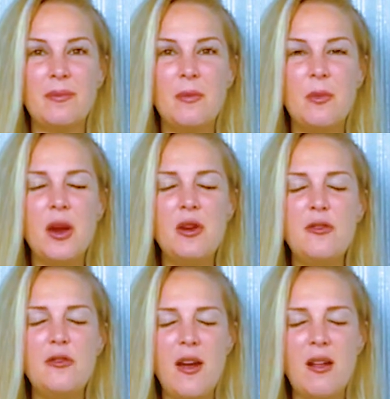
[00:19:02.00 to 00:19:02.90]
where you
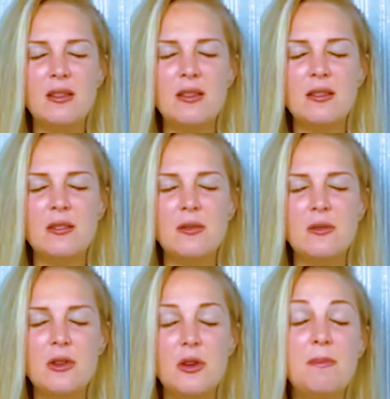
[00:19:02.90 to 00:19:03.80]
felt
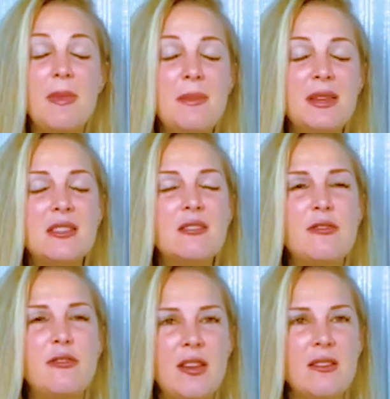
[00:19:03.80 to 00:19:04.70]
or could maybe still
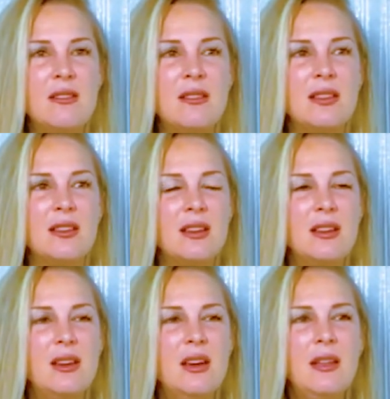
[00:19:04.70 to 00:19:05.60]
feel
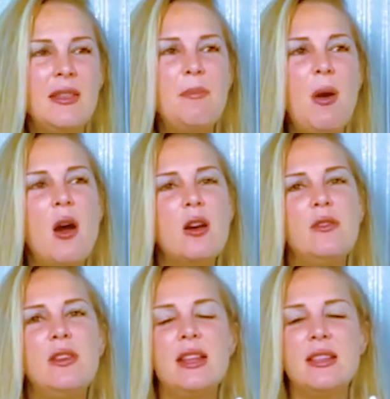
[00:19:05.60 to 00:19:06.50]
that part of
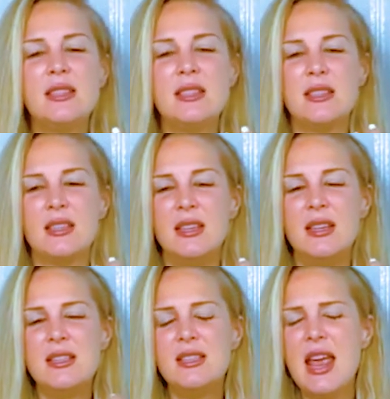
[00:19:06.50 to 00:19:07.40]
you that's
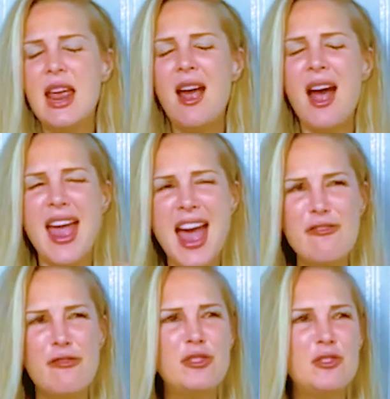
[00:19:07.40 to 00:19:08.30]
saying, I
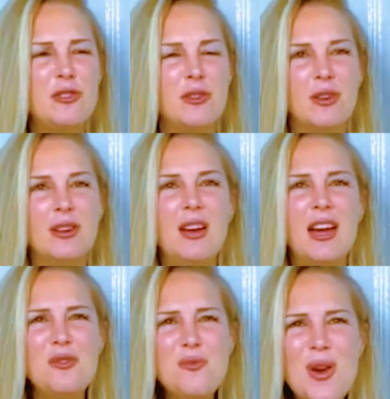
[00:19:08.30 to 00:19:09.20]
have to. I
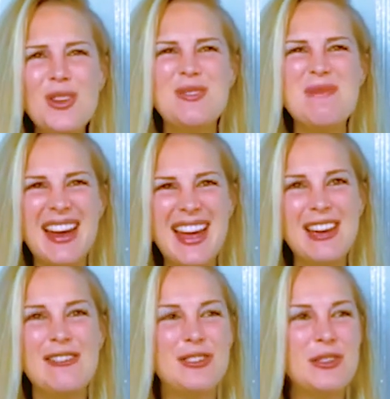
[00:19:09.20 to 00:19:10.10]
don't want to, but I
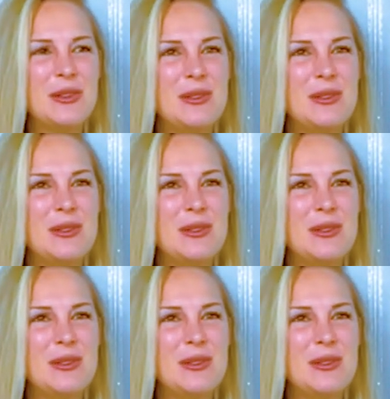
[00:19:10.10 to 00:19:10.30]
have to.